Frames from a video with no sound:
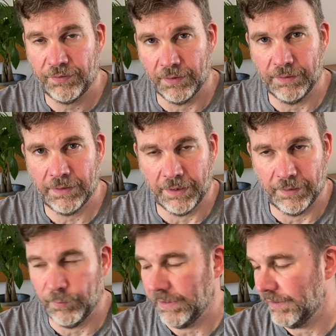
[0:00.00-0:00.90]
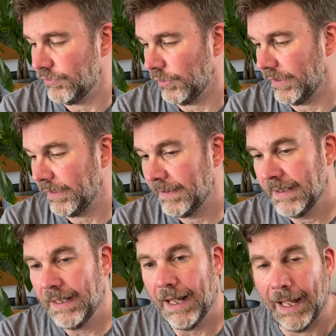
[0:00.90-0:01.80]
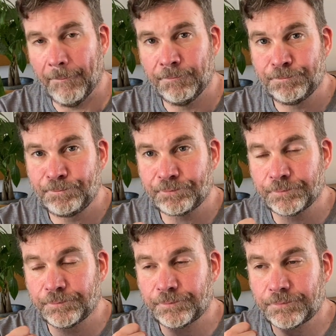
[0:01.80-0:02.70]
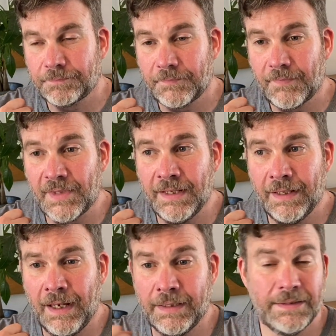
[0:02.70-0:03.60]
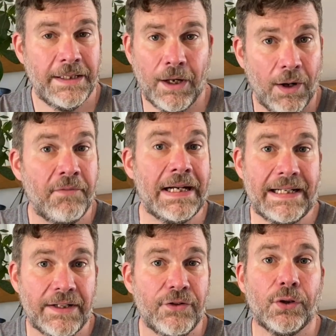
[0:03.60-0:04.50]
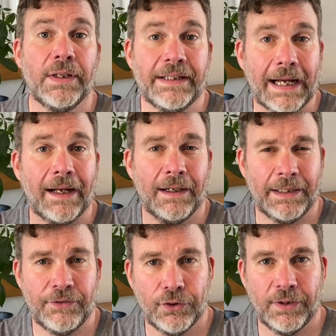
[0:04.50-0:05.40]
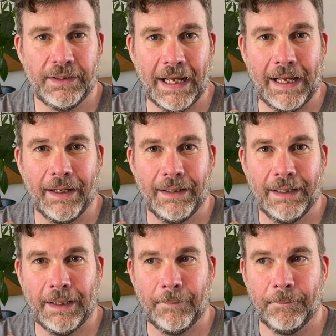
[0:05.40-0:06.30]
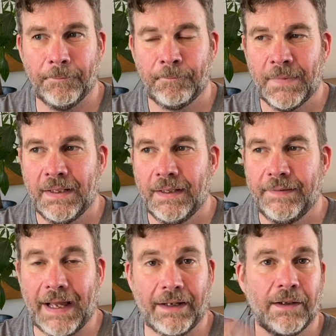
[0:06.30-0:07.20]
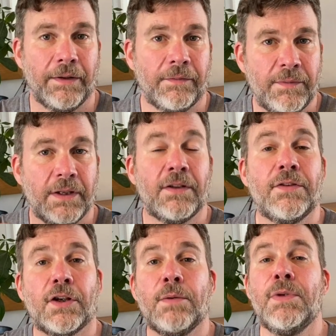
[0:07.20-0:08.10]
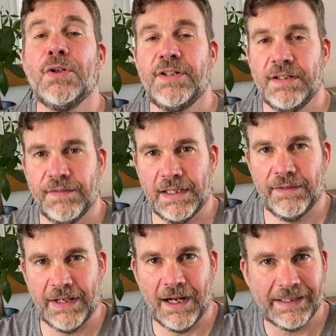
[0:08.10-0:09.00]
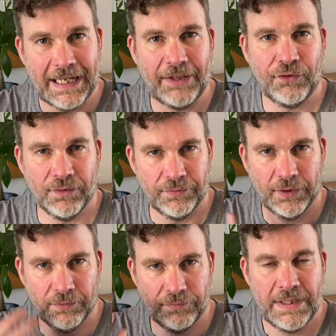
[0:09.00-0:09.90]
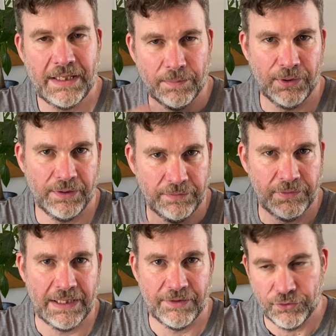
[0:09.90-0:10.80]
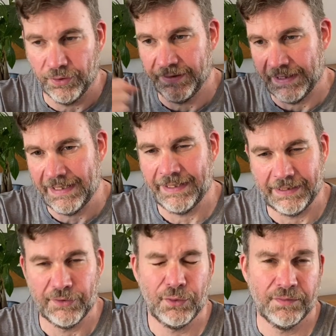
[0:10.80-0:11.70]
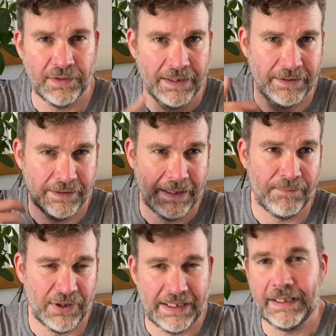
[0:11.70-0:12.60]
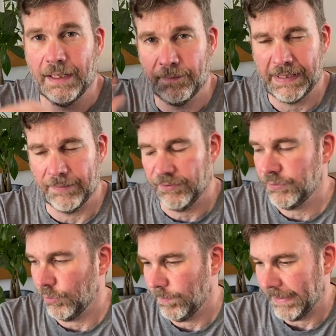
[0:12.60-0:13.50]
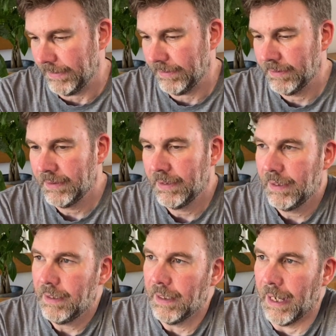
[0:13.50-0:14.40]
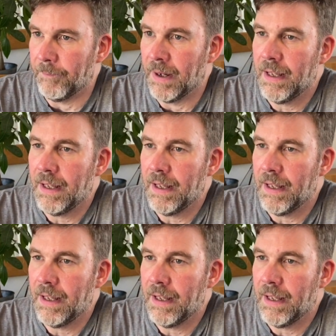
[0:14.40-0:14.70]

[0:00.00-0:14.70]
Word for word: that you know that we'd enjoyed. Um, and you know, I really enjoyed that. I enjoyed that um, that kind of the, the, community feel of it, I guess, of, of reading a book that you really enjoy and then lending it to a friend and then reading it and being able to talk about it. Um,